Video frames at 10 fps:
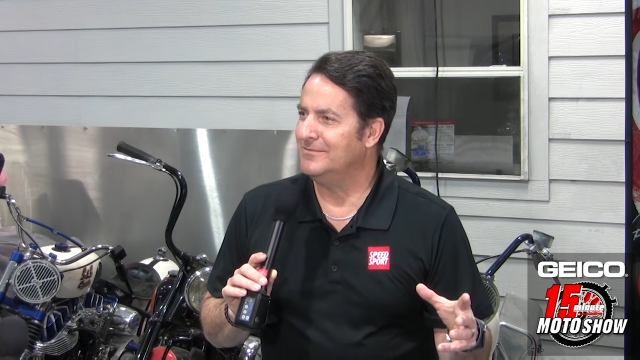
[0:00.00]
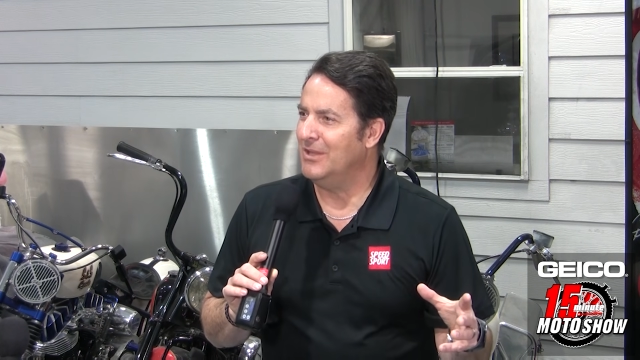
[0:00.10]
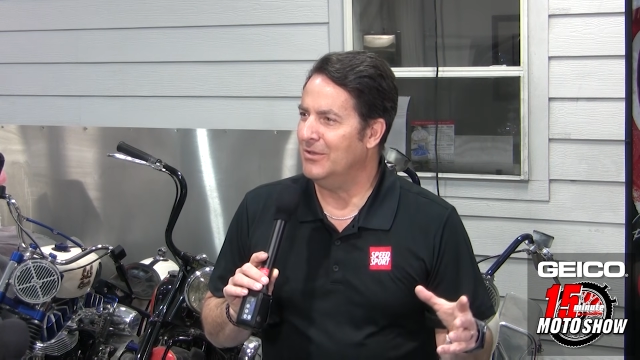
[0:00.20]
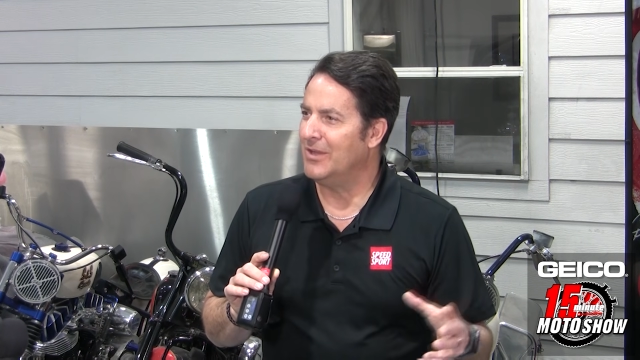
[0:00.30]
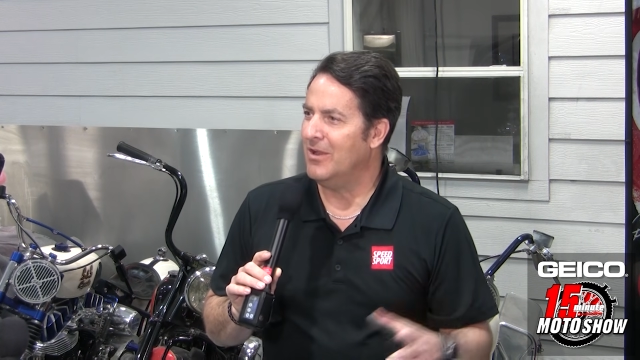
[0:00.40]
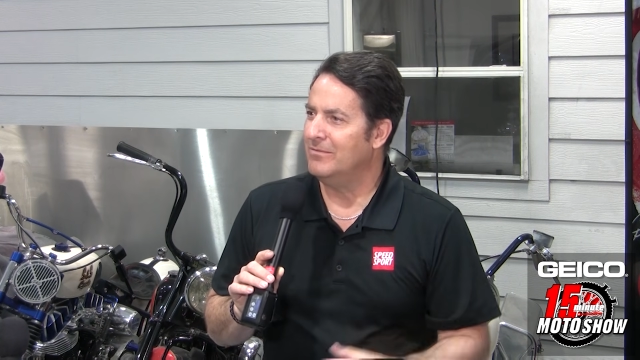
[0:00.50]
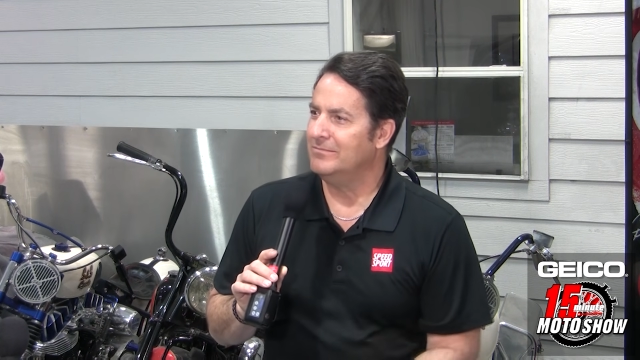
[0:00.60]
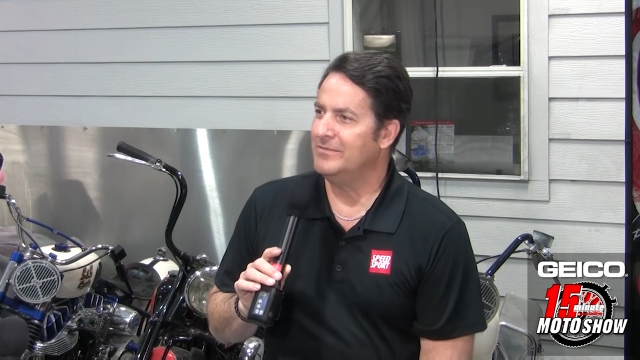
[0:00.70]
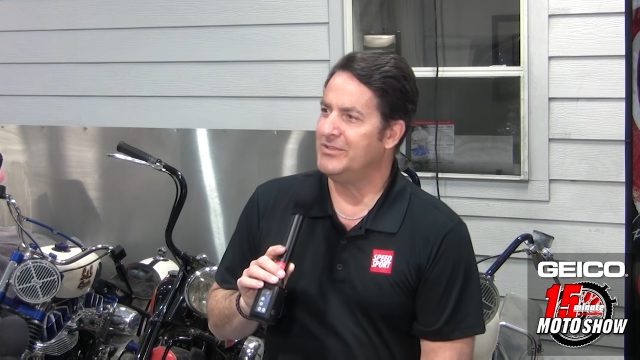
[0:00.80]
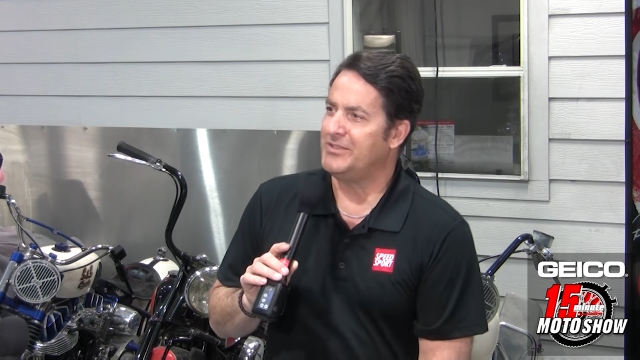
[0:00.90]
logo?
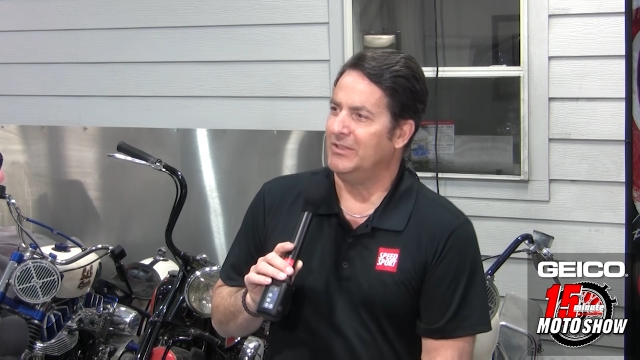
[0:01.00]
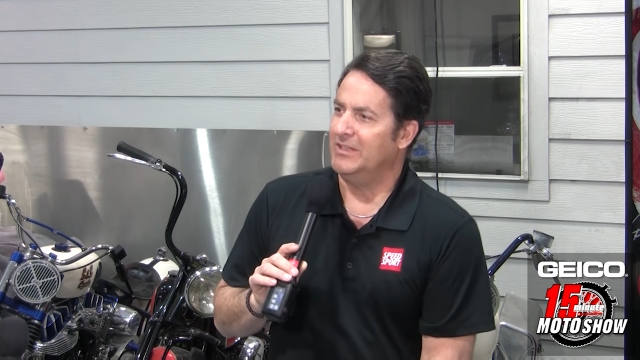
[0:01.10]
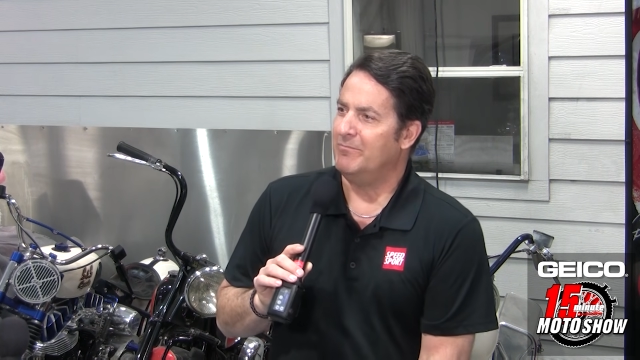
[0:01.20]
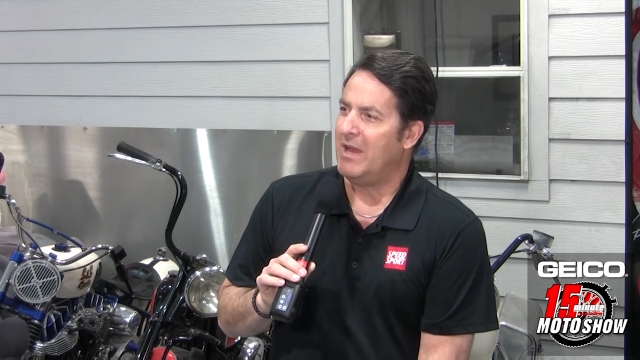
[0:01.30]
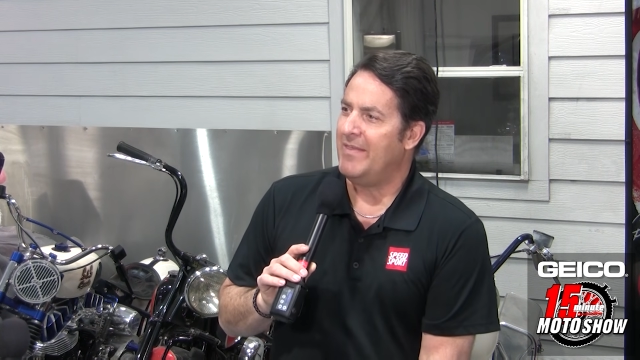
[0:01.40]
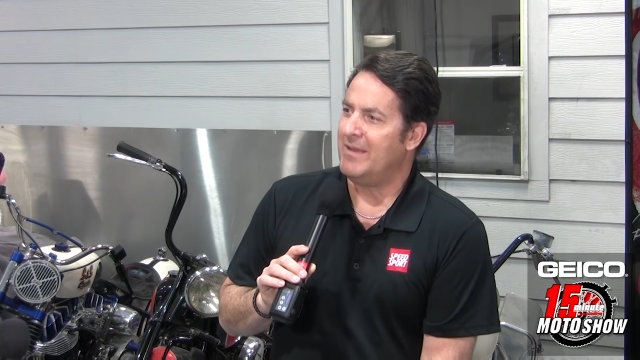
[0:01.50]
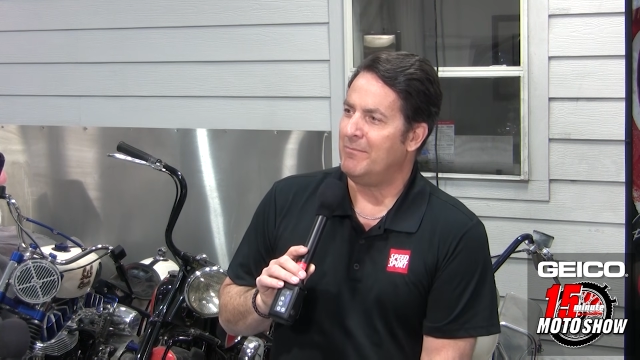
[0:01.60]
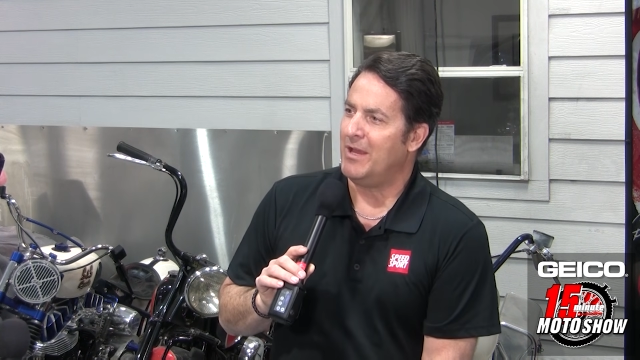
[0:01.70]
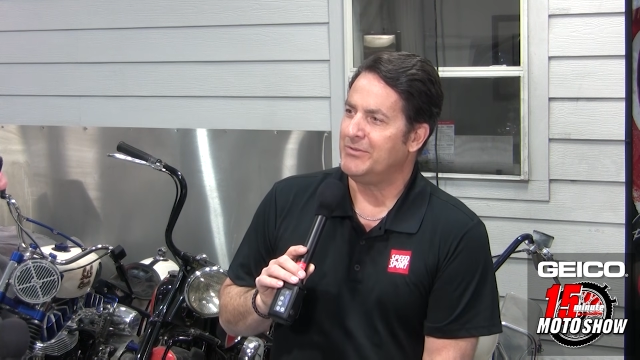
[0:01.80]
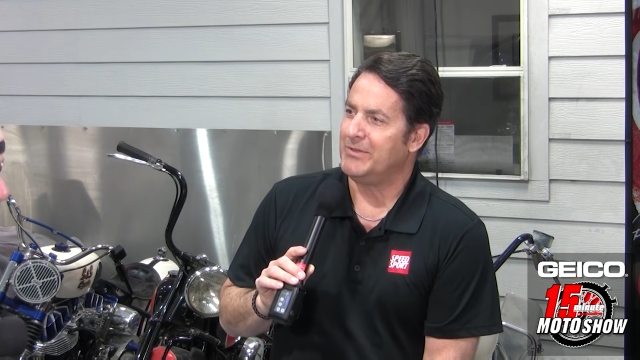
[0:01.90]
You still live by that
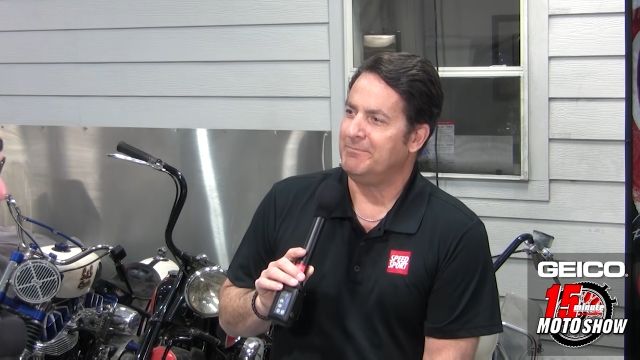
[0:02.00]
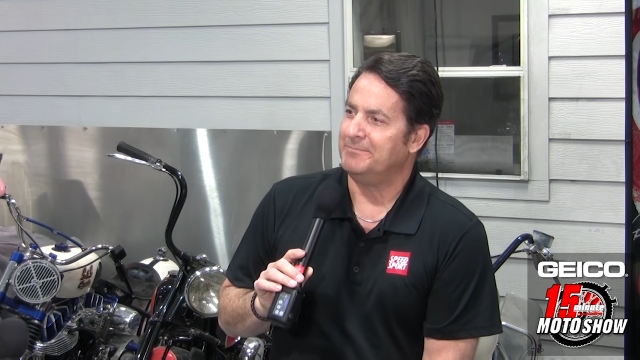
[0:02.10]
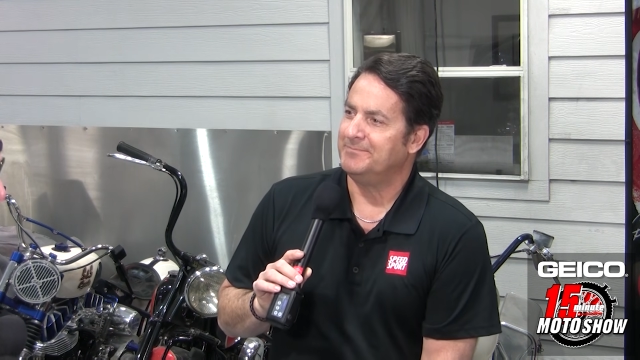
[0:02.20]
mantra?